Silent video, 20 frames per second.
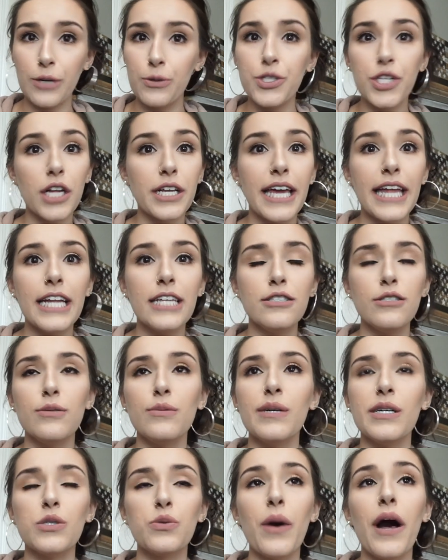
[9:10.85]
which I'll get
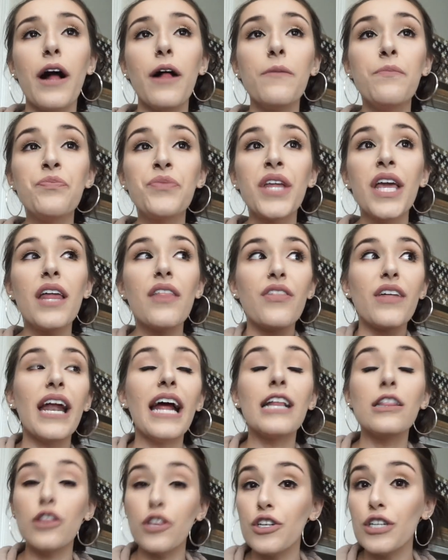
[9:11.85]
into as well, that
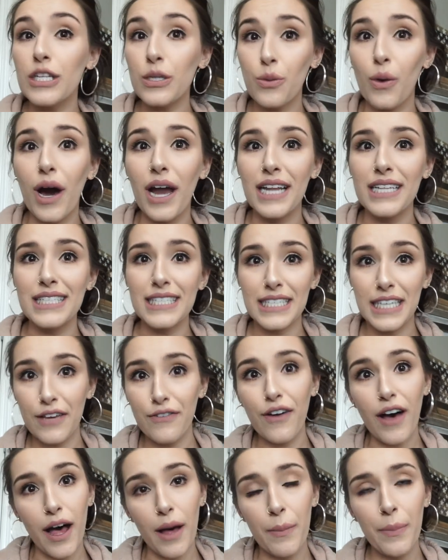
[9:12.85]
I literally wanted to give
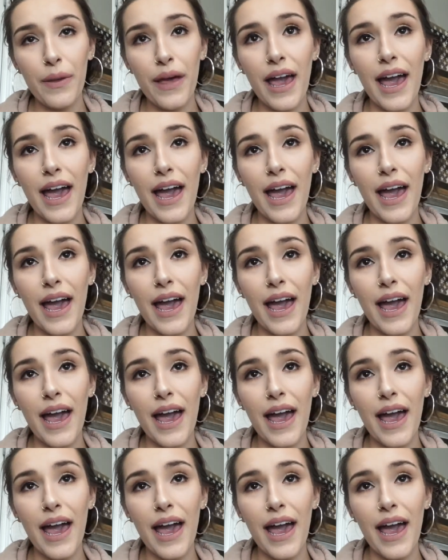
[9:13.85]
up.